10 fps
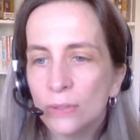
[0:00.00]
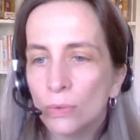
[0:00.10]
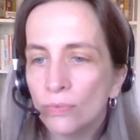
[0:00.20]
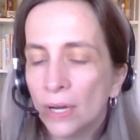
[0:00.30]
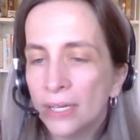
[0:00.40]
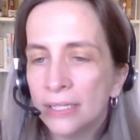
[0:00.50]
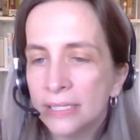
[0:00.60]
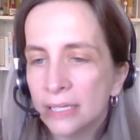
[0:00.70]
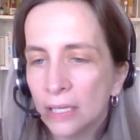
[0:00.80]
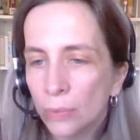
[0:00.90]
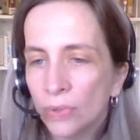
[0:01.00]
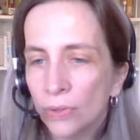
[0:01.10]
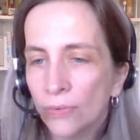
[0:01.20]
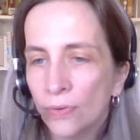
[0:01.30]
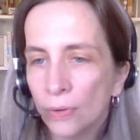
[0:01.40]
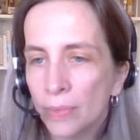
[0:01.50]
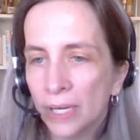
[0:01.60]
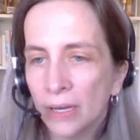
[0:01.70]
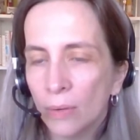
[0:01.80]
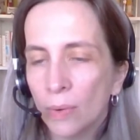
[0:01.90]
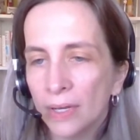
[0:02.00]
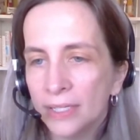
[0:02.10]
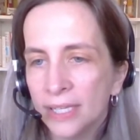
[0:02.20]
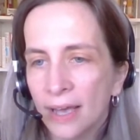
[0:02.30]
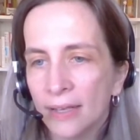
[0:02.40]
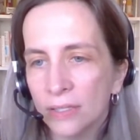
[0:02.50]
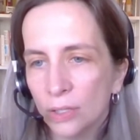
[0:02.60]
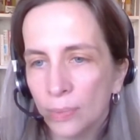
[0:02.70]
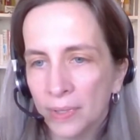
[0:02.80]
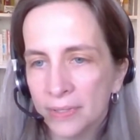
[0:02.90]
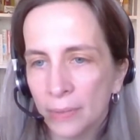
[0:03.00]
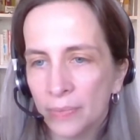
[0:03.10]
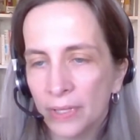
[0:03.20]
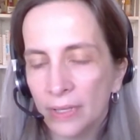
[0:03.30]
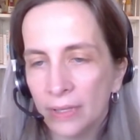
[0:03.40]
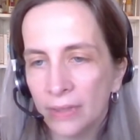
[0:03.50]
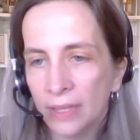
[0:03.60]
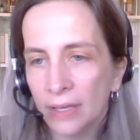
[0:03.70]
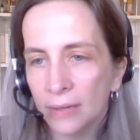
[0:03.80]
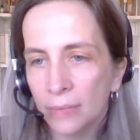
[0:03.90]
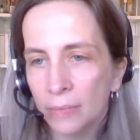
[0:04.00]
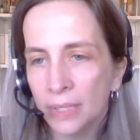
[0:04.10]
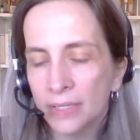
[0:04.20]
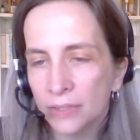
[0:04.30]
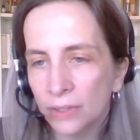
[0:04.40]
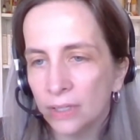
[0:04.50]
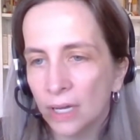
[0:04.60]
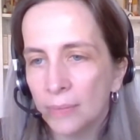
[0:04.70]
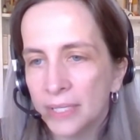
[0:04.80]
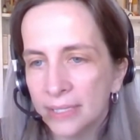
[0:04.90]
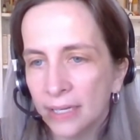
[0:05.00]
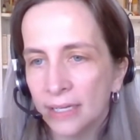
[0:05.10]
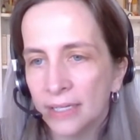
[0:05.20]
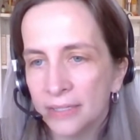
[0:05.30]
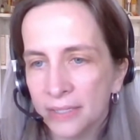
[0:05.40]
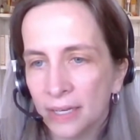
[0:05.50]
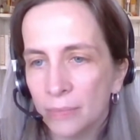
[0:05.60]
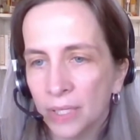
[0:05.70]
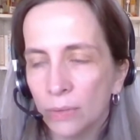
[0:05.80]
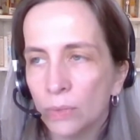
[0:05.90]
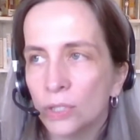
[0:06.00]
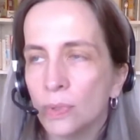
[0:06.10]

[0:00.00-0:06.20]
So, Ryan, sticking with you for a minute, I wanted to ask you about something that Minister Al-Kaabi said in his statement, which